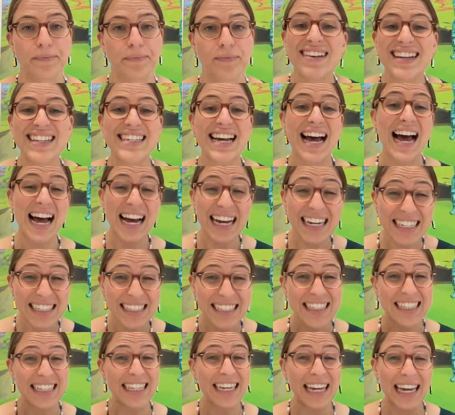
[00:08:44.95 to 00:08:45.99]
It's
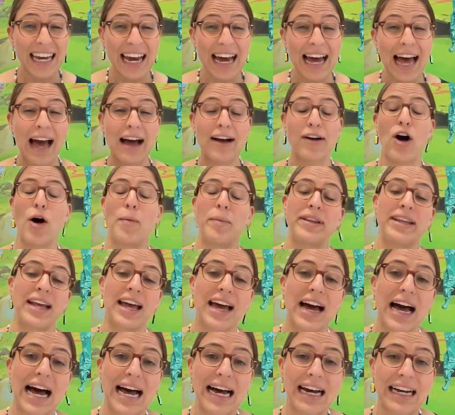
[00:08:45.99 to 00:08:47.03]
unclear how common they
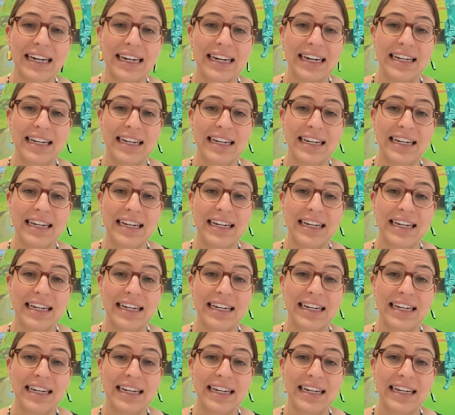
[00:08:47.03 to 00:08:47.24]
are